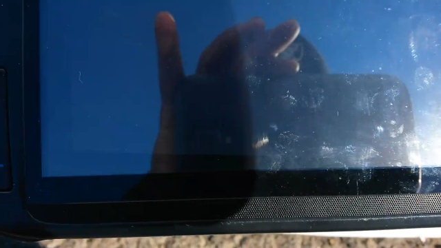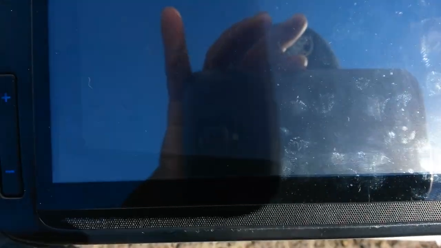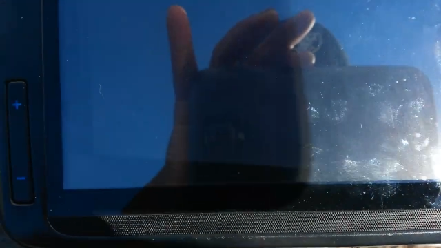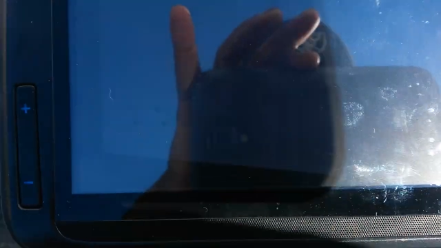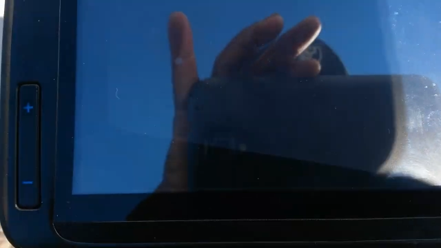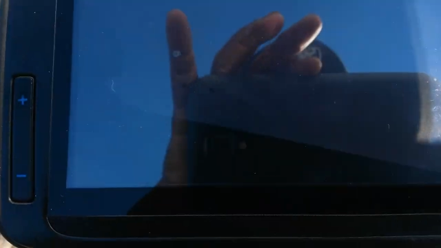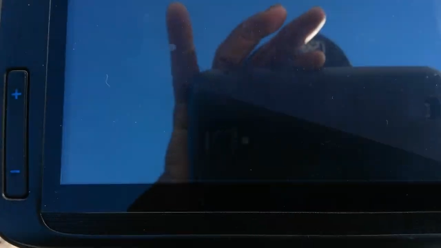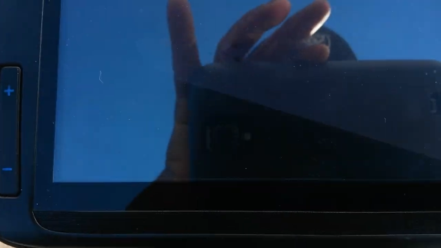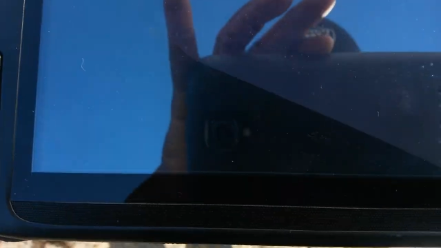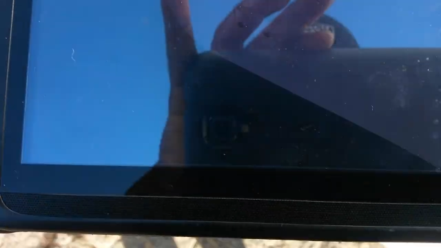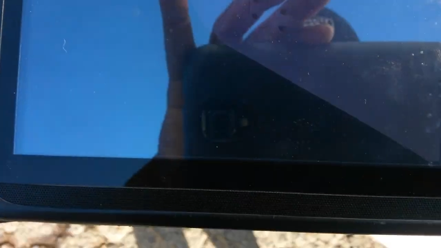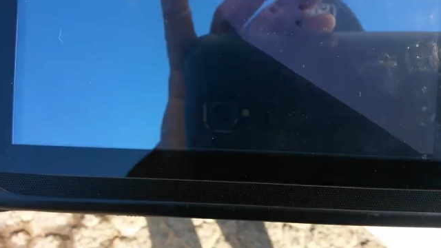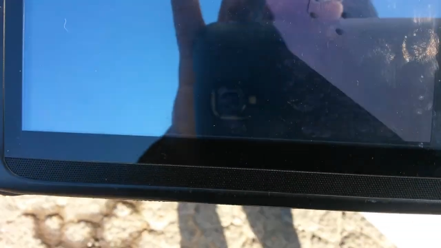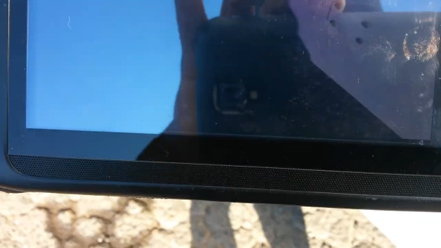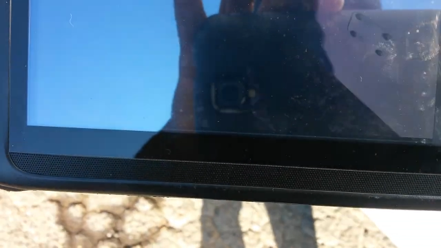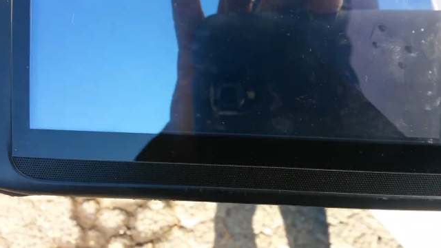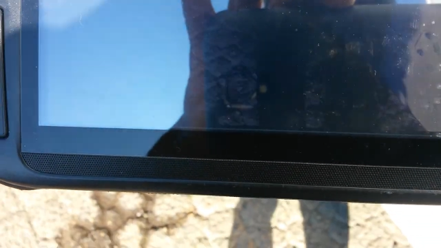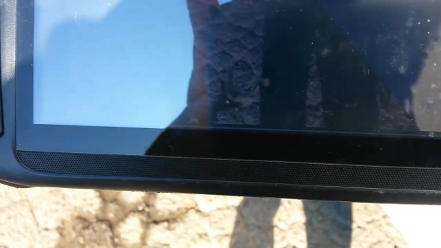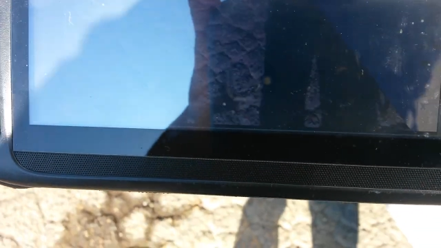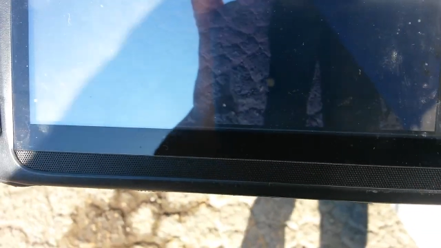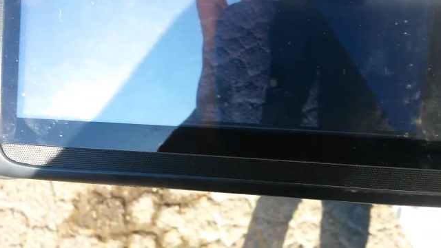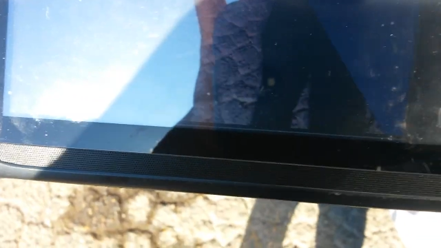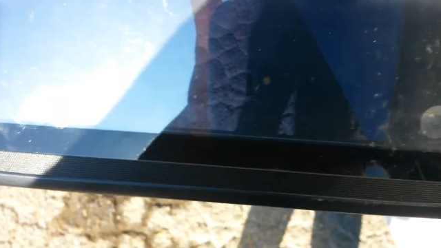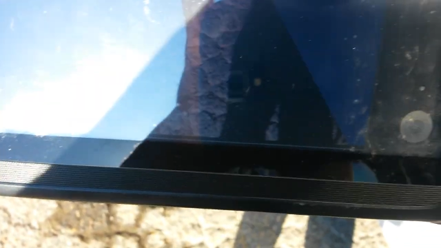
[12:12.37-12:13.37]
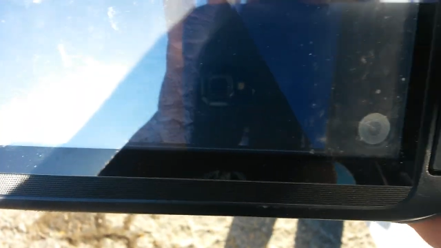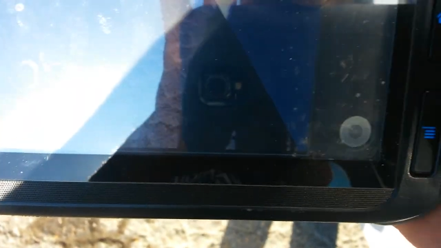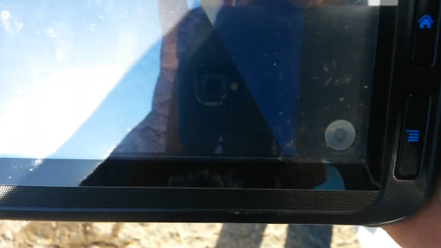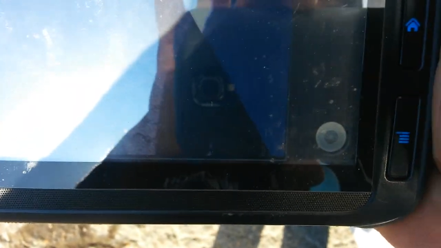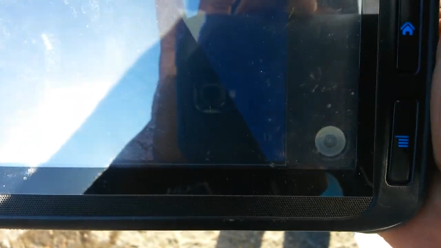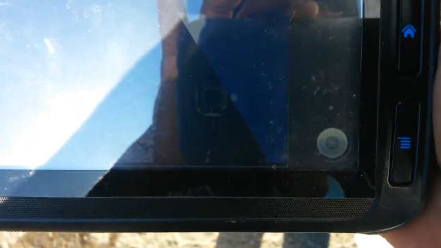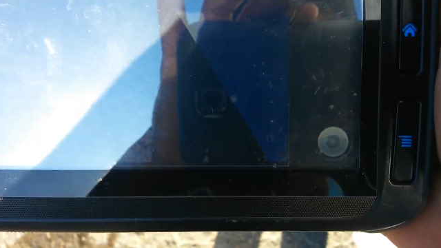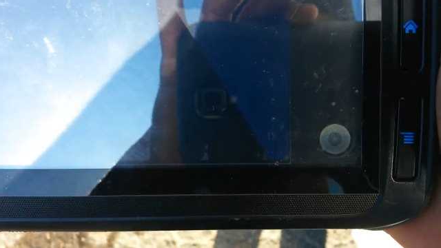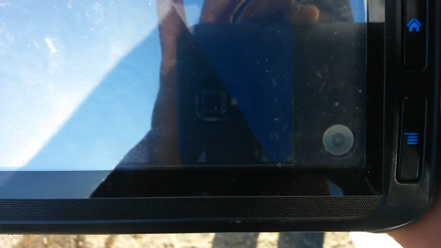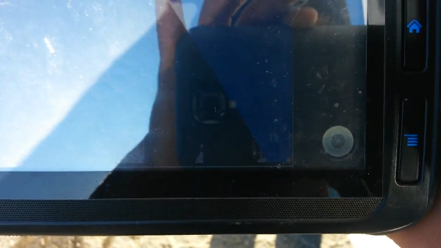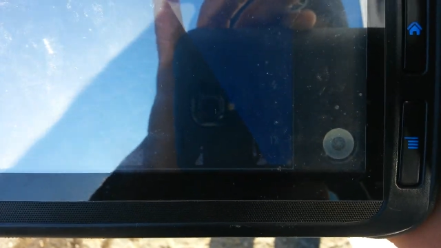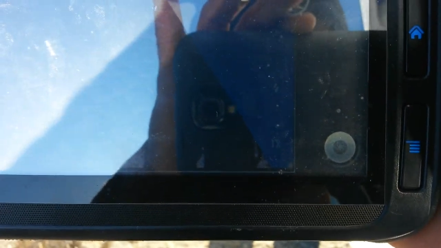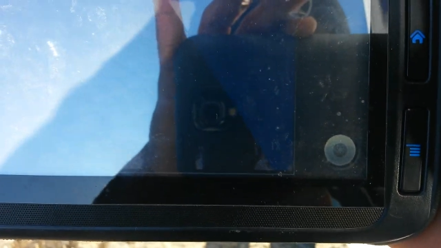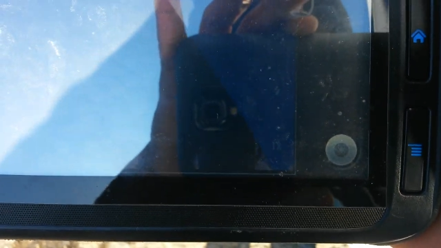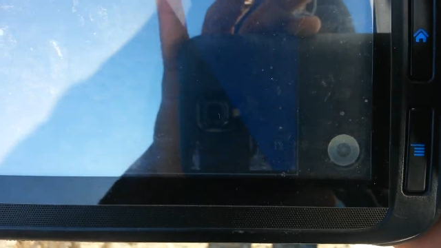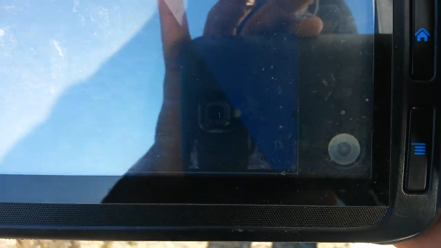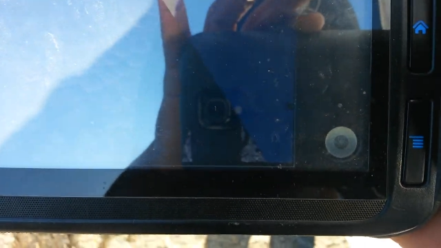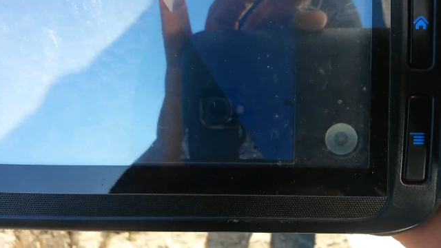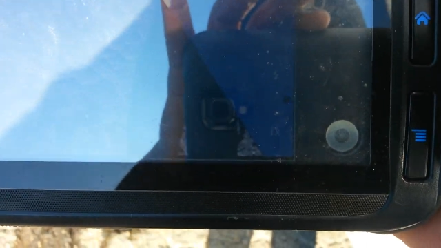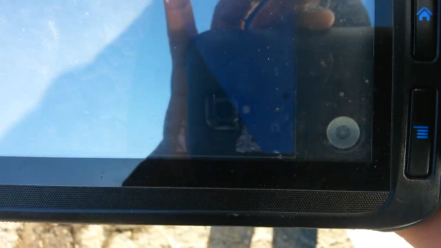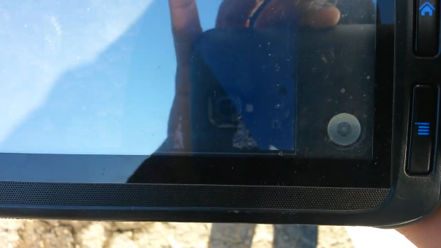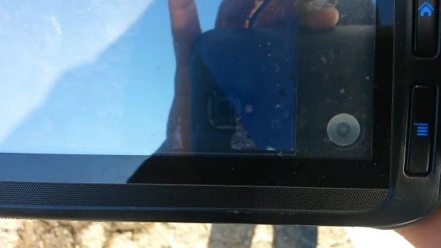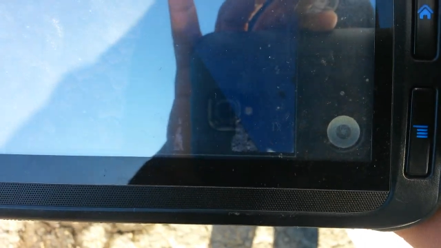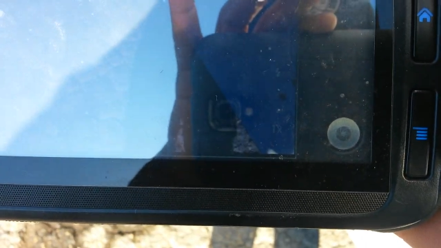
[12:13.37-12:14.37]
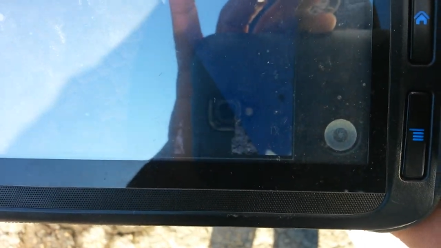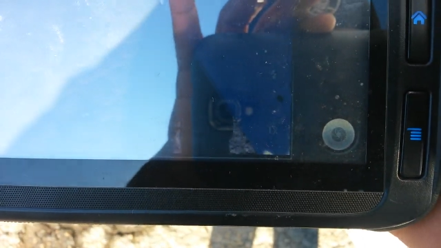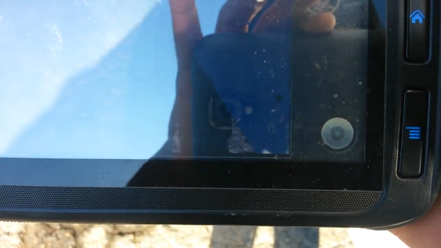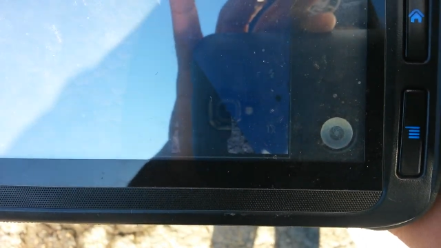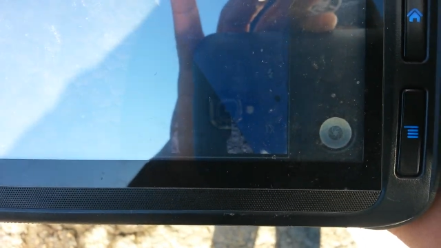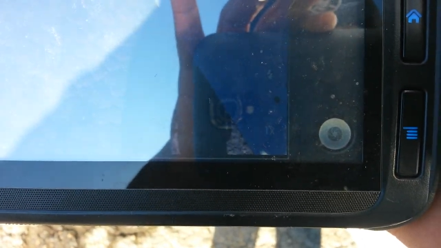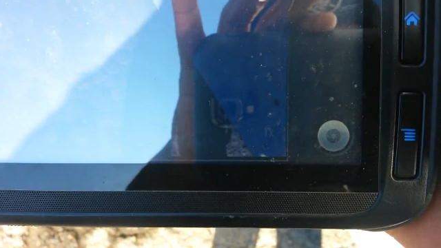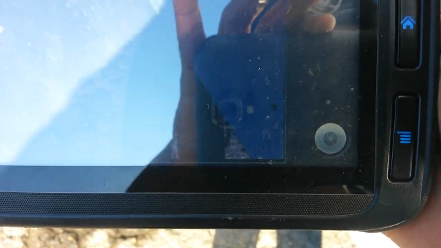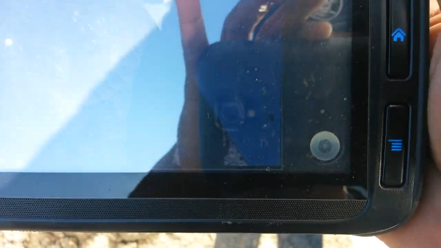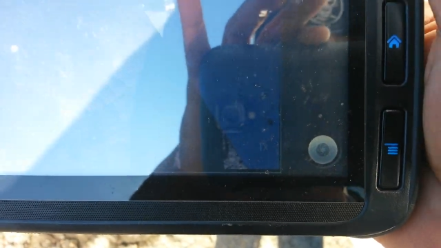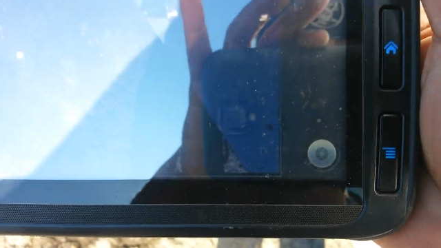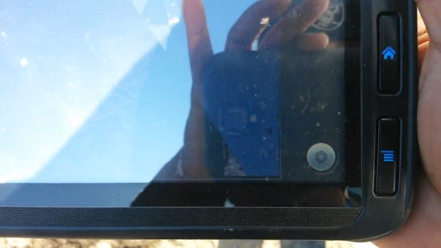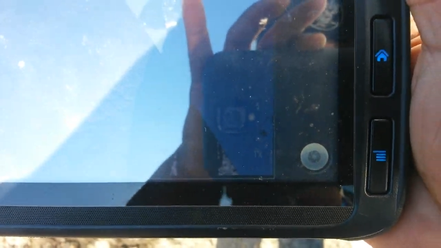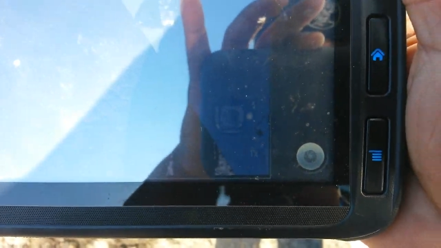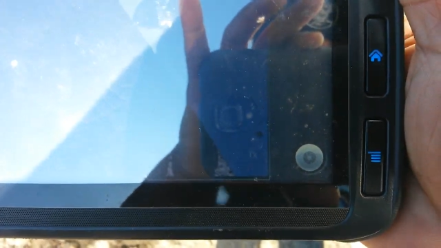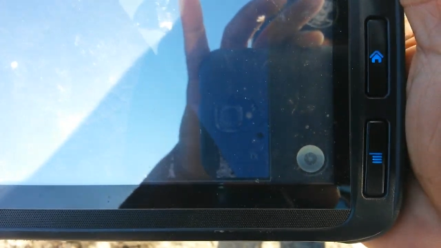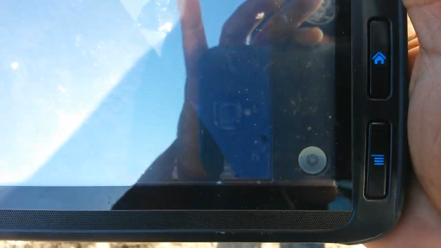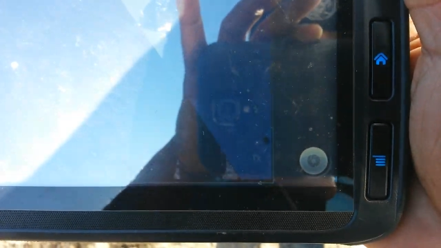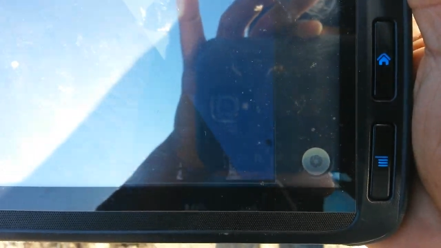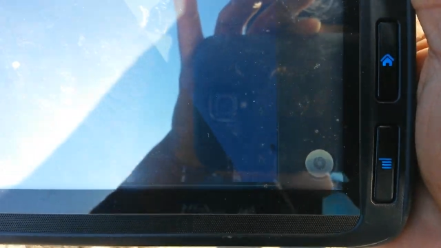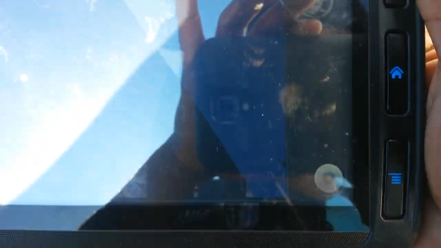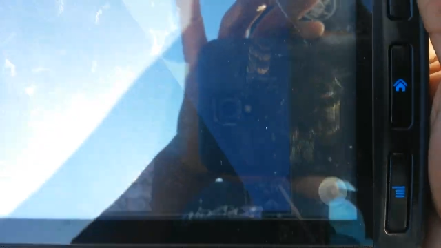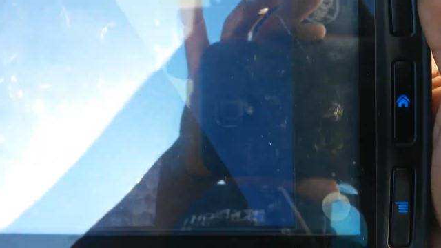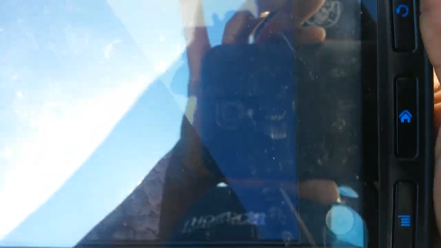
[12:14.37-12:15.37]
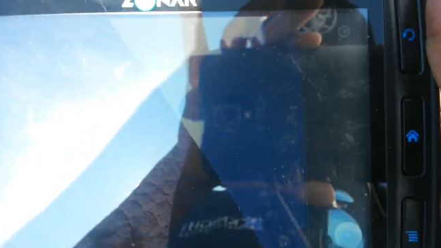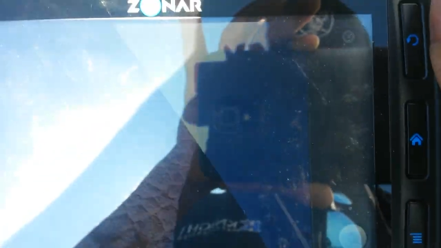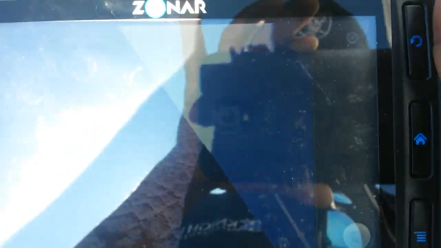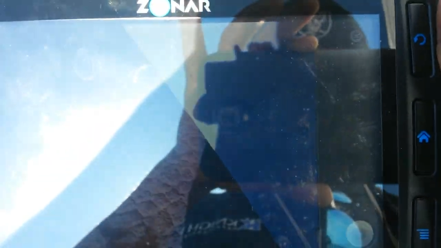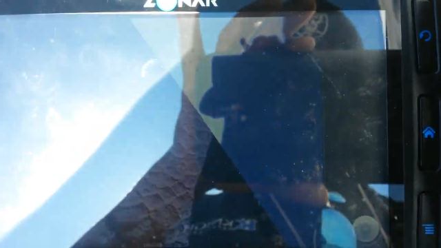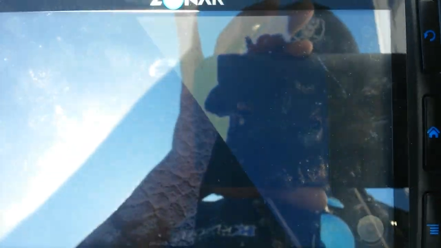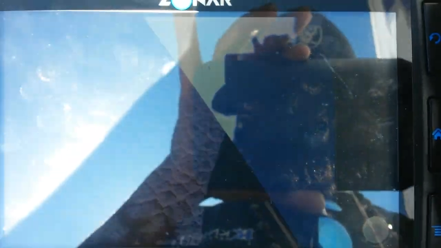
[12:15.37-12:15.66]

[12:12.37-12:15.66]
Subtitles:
[unreadable: no face in view]